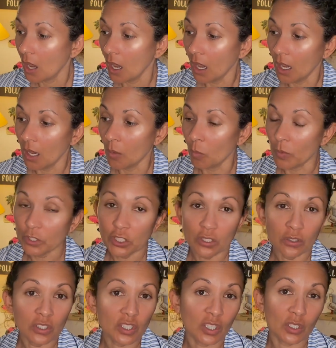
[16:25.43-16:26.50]
once you
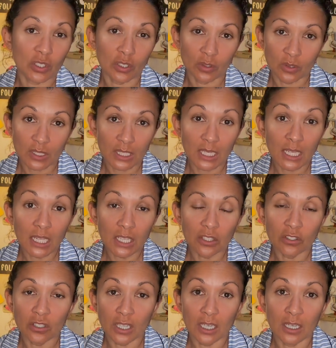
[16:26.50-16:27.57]
start using it,
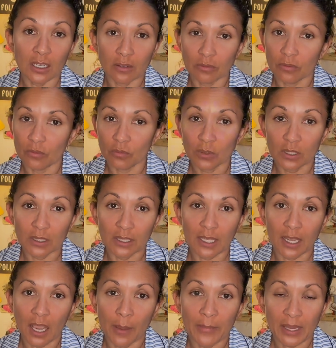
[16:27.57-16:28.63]
you're gonna really,
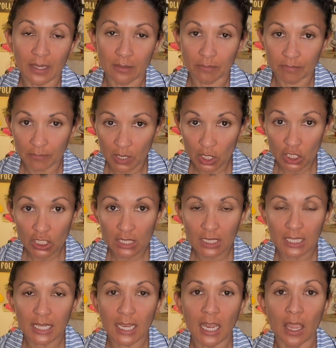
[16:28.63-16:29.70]
I mean,
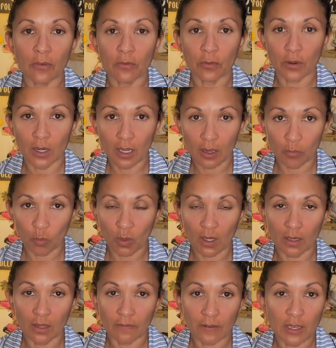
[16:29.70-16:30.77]
personally, and for
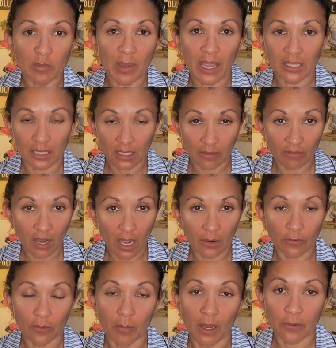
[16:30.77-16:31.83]
what the feedback that I've gotten
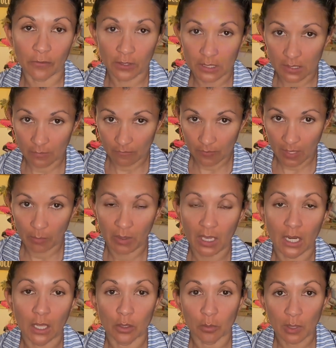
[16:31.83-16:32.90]
from my friends and family
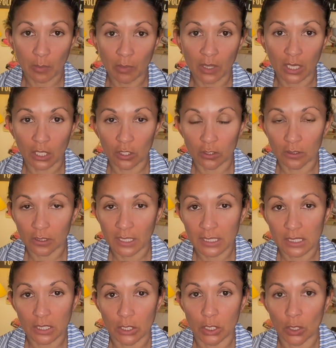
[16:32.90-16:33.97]
and other people that utilize
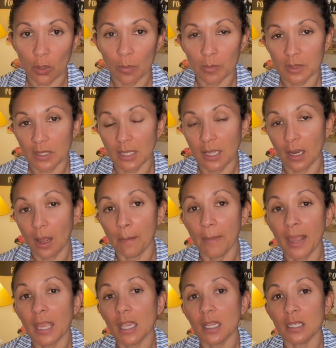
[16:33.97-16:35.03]
the soaps that I
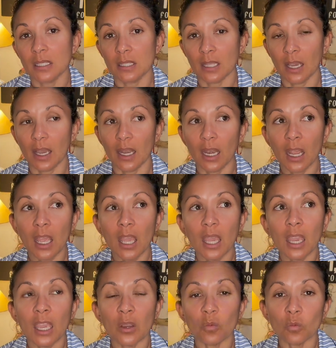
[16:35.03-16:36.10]
make is that
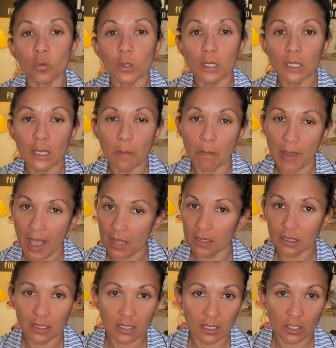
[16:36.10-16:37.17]
it really
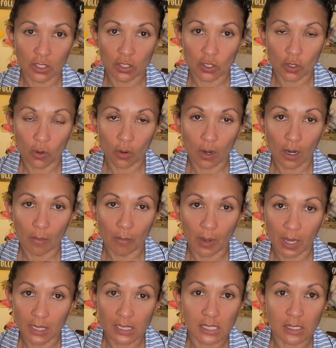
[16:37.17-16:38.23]
balances your
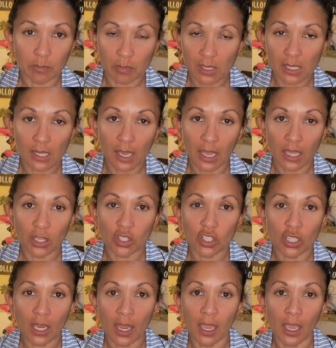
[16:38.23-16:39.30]
body's
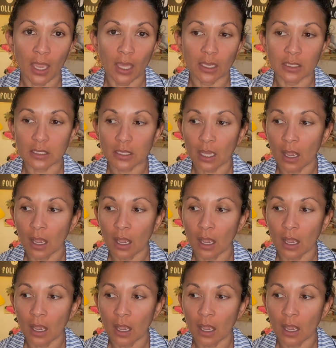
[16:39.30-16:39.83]
pH and